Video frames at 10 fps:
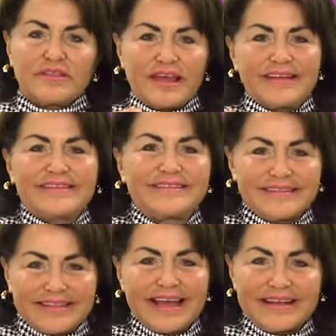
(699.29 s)
then,
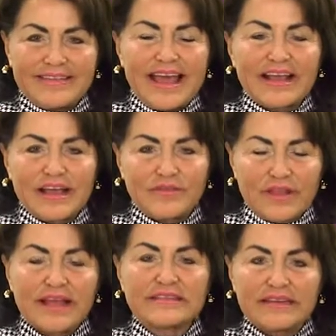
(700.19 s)
then that kind of
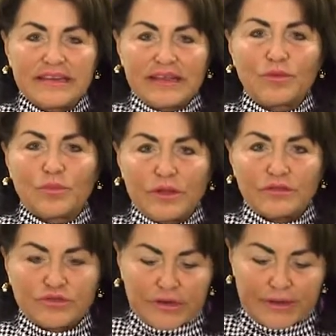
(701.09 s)
laxity it will
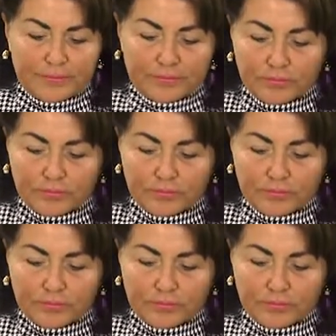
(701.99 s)
treat.